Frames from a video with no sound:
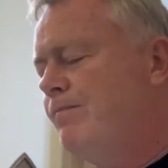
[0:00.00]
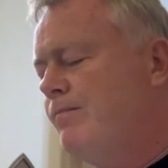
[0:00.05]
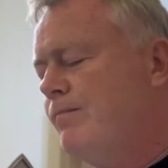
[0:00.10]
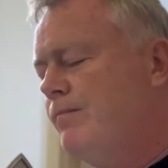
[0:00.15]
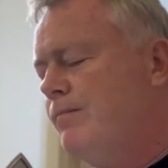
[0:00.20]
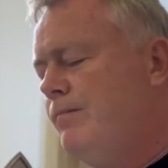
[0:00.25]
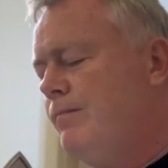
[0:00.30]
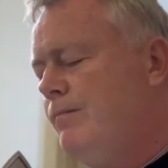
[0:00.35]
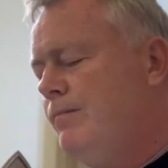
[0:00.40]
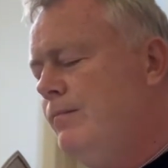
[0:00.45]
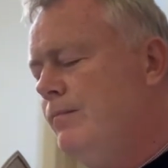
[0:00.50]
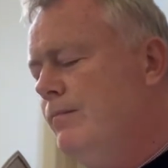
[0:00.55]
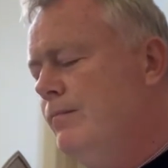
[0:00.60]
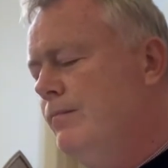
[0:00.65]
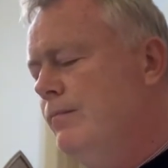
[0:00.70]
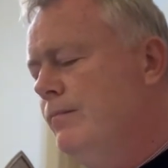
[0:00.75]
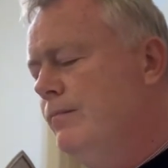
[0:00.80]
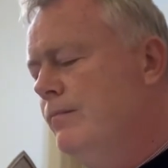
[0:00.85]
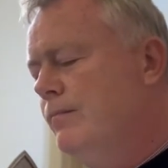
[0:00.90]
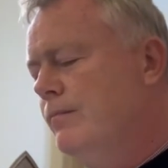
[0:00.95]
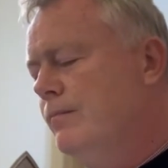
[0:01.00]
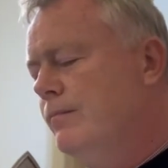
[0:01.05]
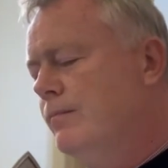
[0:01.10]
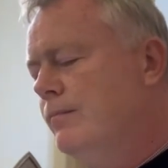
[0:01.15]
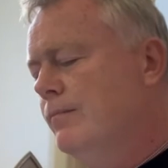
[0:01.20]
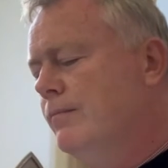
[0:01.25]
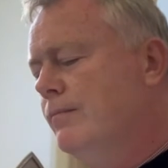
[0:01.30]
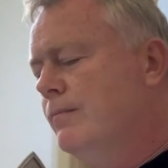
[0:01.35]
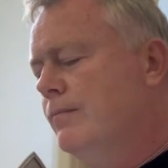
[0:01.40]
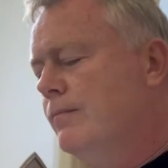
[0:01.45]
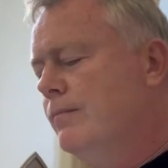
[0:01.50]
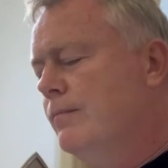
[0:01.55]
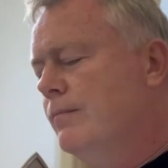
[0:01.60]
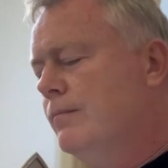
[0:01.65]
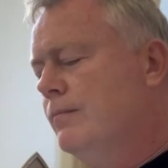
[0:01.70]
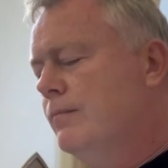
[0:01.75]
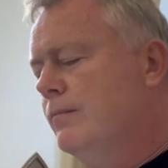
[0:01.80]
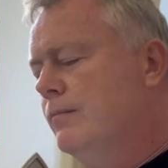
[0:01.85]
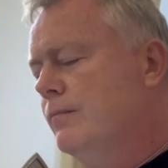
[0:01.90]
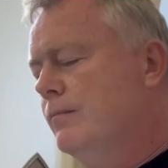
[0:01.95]

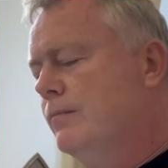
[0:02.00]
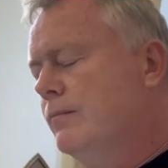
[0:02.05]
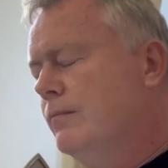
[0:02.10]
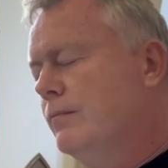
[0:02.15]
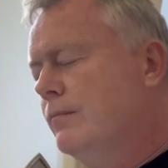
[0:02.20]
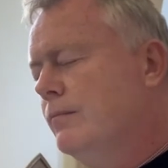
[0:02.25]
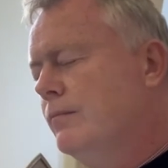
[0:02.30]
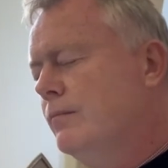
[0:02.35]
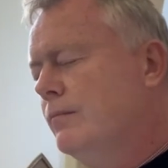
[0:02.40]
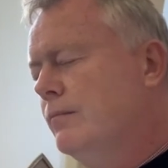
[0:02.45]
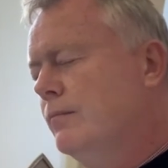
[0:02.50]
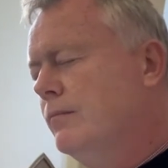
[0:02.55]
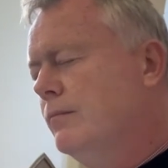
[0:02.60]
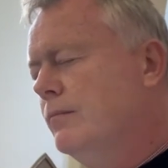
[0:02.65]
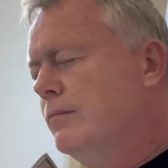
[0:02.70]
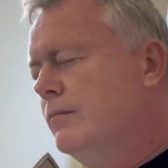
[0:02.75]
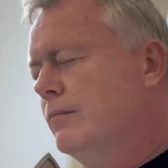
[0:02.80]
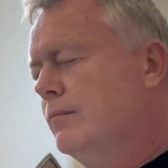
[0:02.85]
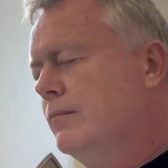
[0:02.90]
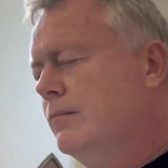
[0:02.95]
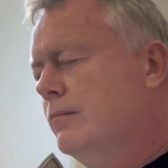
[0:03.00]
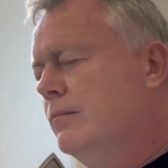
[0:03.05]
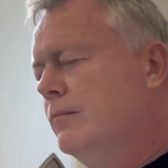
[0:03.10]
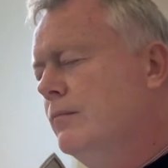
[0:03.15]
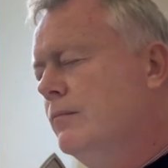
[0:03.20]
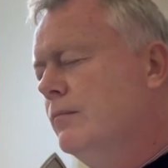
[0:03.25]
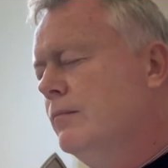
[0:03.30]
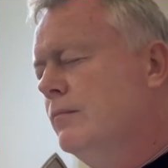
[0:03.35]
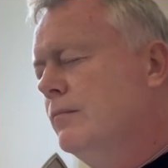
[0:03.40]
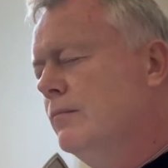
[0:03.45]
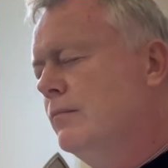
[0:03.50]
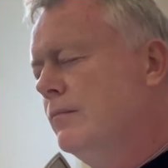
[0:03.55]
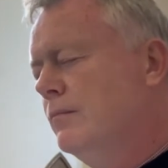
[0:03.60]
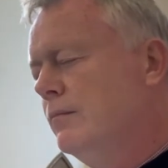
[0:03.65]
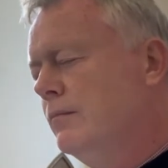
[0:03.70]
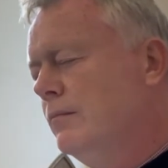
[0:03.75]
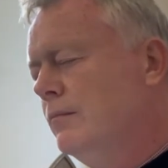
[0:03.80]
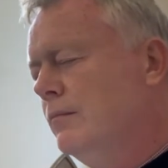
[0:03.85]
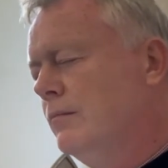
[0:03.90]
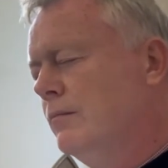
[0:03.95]

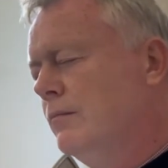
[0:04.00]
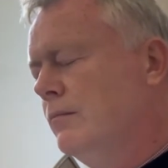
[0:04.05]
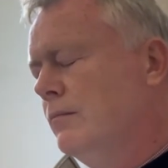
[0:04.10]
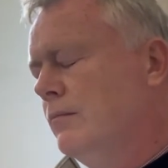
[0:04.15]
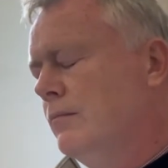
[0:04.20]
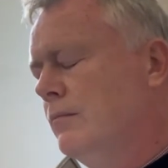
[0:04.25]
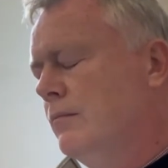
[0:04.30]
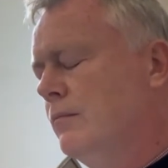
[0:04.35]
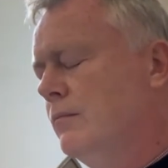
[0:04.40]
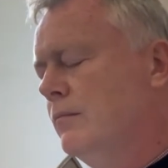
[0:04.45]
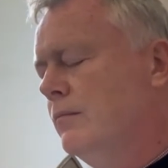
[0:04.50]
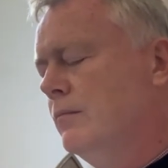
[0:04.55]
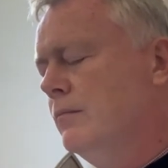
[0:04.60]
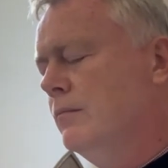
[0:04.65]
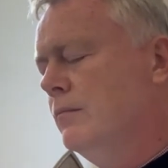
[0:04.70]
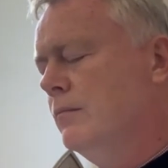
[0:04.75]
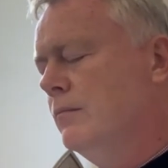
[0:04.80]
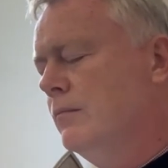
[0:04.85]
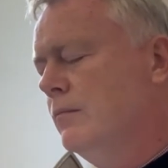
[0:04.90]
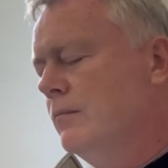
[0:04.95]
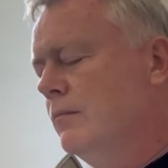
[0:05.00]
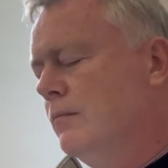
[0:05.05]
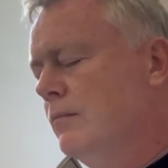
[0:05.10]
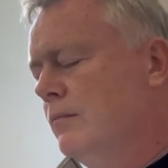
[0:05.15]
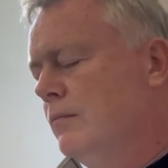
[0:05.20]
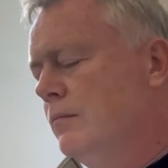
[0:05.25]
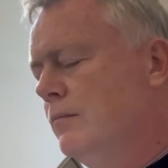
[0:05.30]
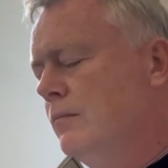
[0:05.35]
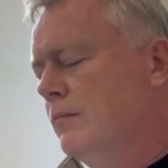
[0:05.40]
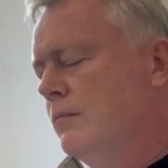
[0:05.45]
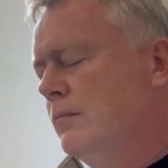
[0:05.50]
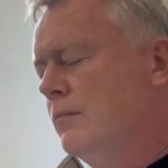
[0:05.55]
Nothing is said.